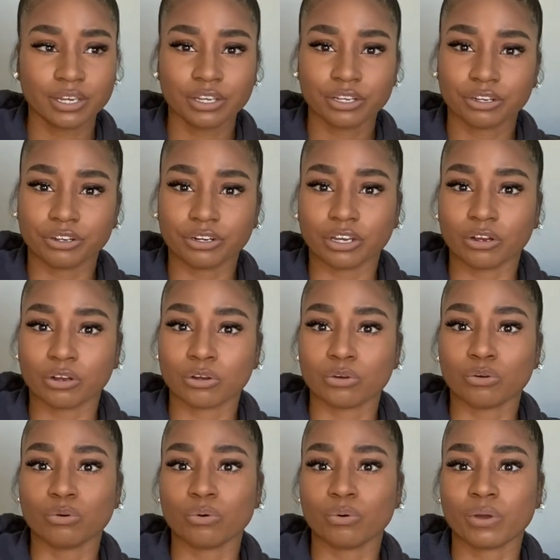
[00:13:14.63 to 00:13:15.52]
you know,
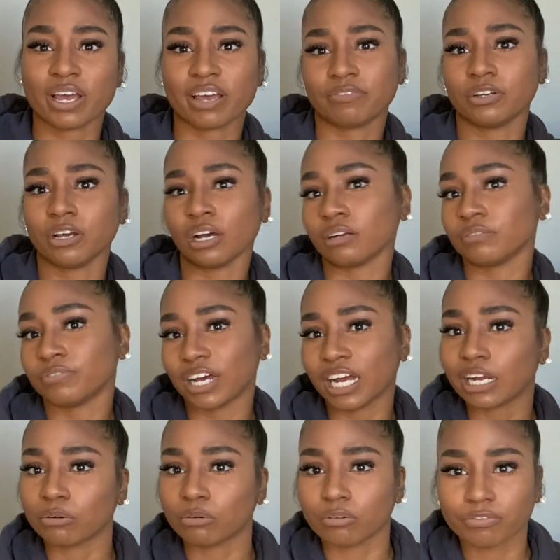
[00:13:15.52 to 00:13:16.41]
who have gone
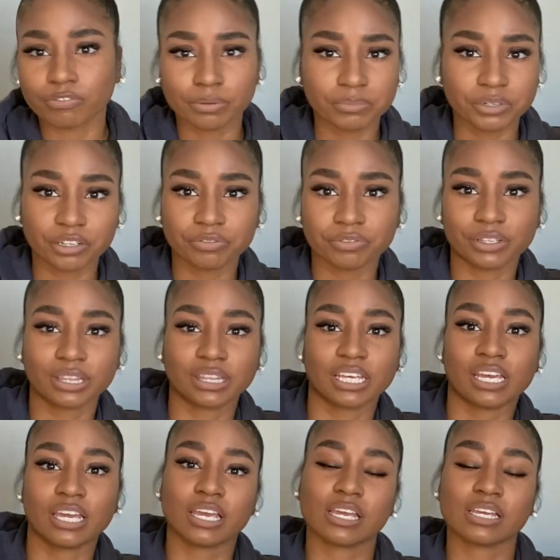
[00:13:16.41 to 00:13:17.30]
viral from different
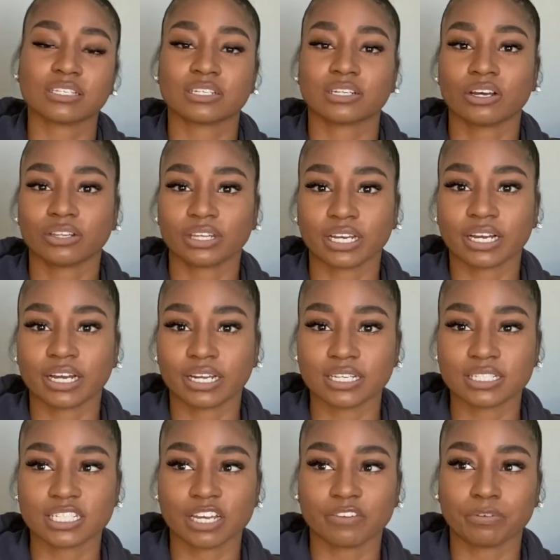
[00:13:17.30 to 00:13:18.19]
things and all that kind of stuff.